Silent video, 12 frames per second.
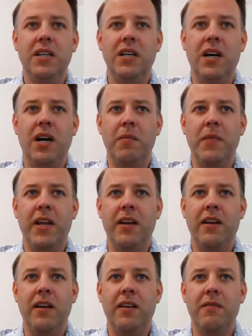
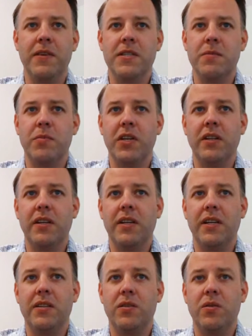and
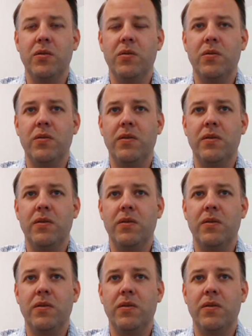visibility to